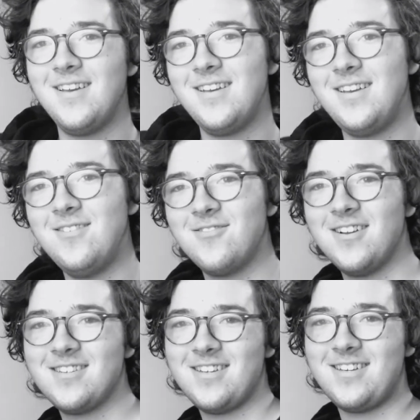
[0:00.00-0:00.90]
he
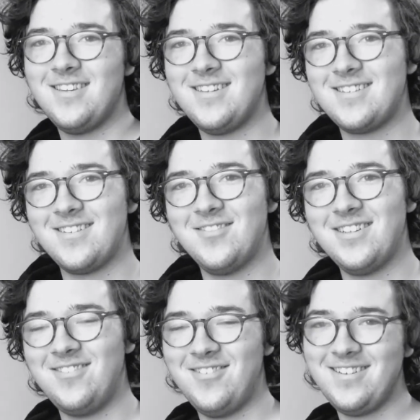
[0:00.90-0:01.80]
runs like this, like, really
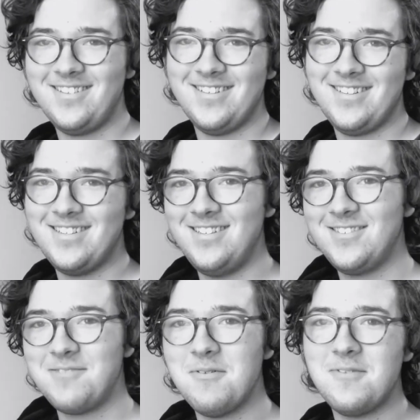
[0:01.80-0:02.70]
weirdly, because he's
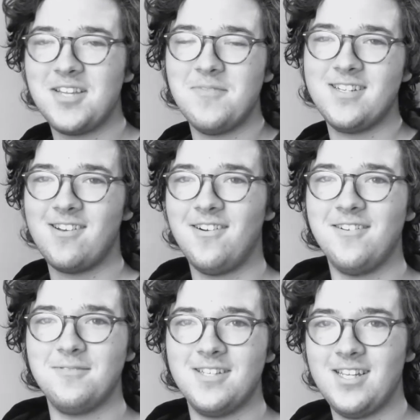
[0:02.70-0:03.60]
using momentum in his
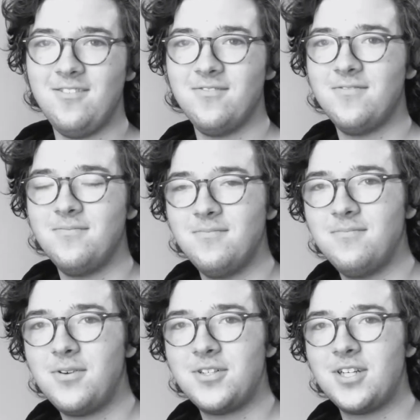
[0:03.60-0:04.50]
arms instead of
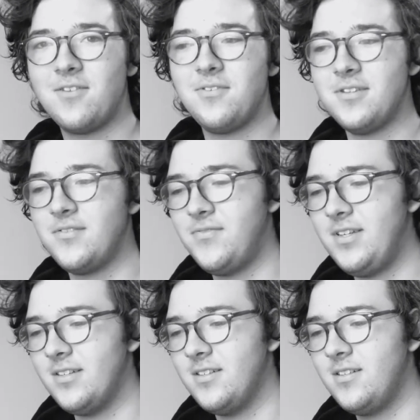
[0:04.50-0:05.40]
pushing off with his
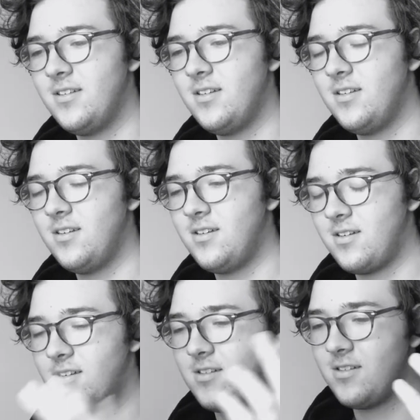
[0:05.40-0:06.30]
feet.
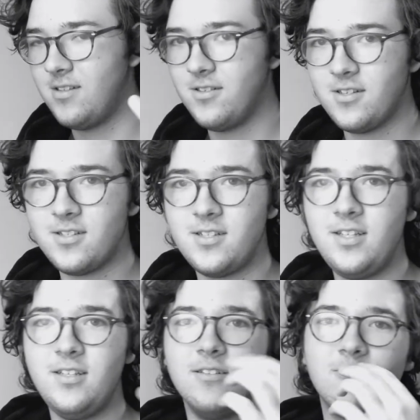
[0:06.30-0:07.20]
Because there's a
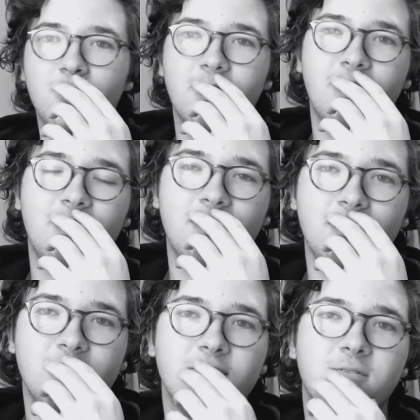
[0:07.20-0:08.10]
scene where I think
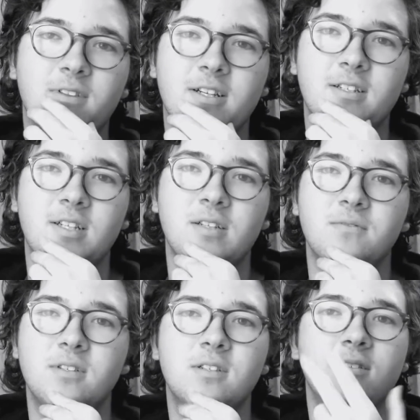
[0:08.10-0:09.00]
Flash saves,
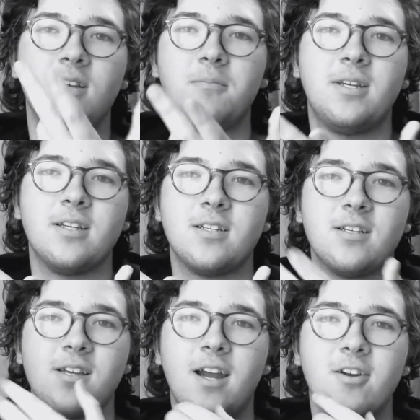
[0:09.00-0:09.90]
I'm guessing it's
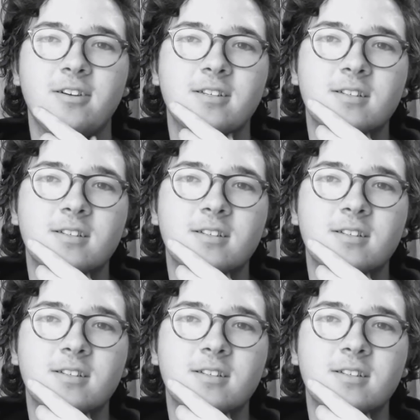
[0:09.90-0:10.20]
Iris.